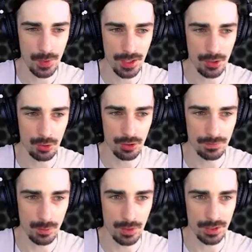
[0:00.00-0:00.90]
way or
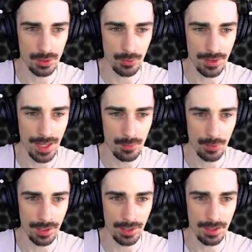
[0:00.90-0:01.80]
if you want to go that
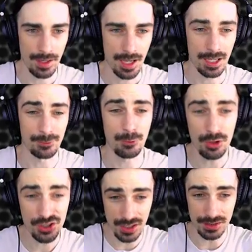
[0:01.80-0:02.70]
way. And
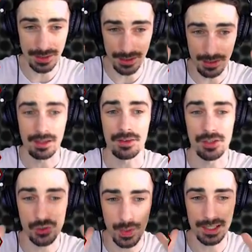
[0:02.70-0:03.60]
fortunately,
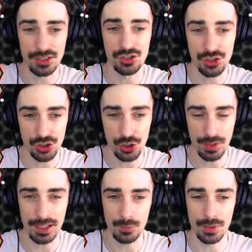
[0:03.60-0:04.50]
this way is
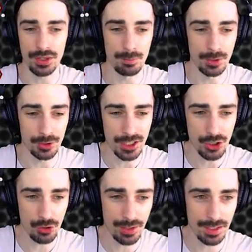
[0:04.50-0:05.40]
straight with the
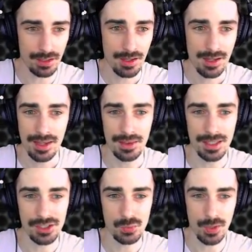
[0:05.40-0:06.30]
building grid.
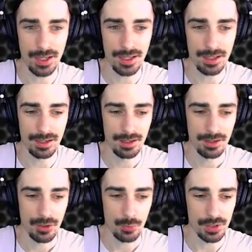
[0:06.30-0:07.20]
This way
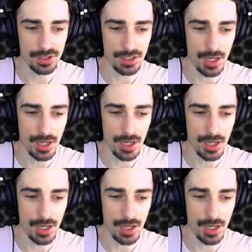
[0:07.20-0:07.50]
was